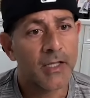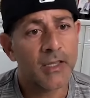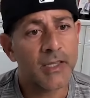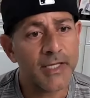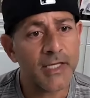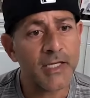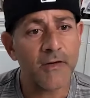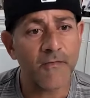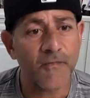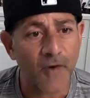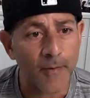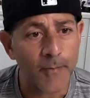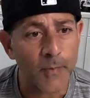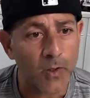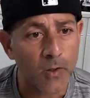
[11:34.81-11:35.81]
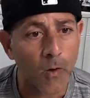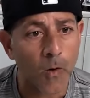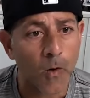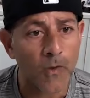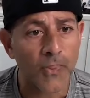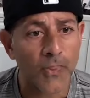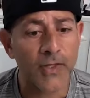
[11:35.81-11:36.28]
Thinking from your
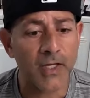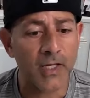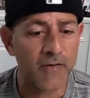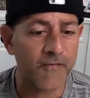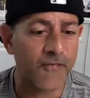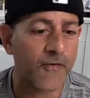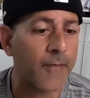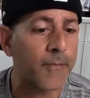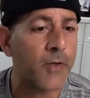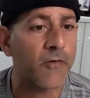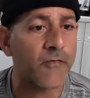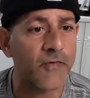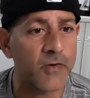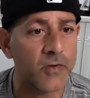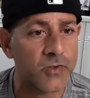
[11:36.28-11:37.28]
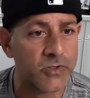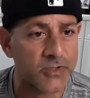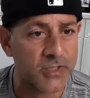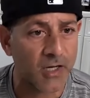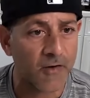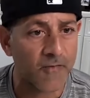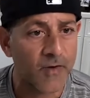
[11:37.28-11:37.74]
goal, thinking from your future
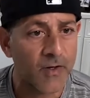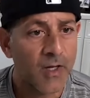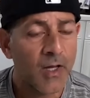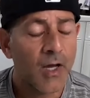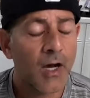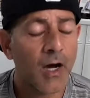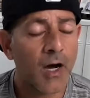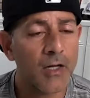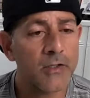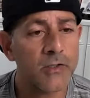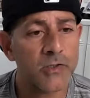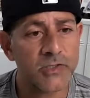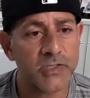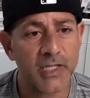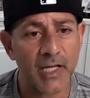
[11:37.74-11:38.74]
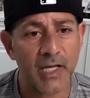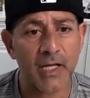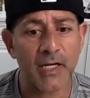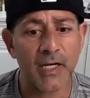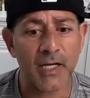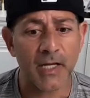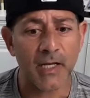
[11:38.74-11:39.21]
self,
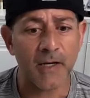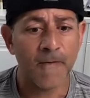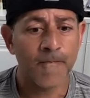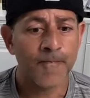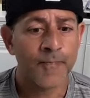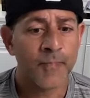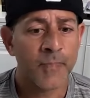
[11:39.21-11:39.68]
understanding